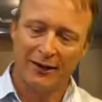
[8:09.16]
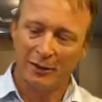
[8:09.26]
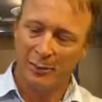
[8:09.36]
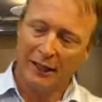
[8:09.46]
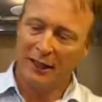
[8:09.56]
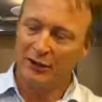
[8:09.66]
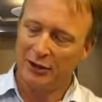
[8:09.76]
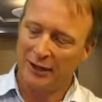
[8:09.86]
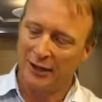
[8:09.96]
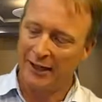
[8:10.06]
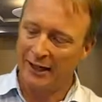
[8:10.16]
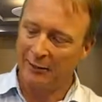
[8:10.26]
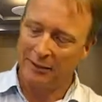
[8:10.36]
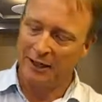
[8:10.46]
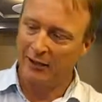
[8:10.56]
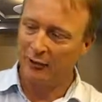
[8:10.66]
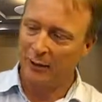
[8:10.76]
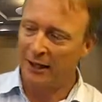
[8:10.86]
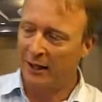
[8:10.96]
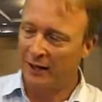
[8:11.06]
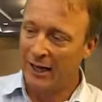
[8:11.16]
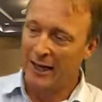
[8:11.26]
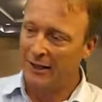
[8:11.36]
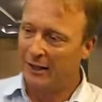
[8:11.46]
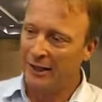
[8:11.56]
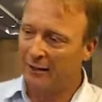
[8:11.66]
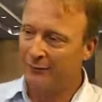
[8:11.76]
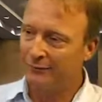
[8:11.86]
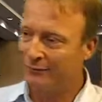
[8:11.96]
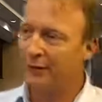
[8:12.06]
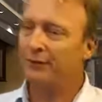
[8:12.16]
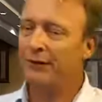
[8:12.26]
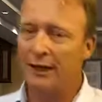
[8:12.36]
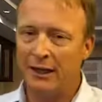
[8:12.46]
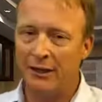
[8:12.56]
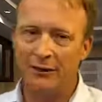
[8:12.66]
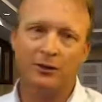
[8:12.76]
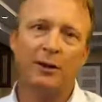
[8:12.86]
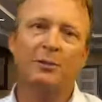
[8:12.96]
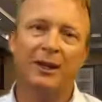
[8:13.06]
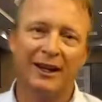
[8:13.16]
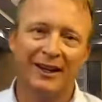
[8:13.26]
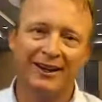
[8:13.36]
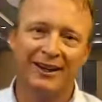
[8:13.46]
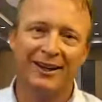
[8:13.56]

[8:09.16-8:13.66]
on the beach and like make it spell out I love Tiffany or something,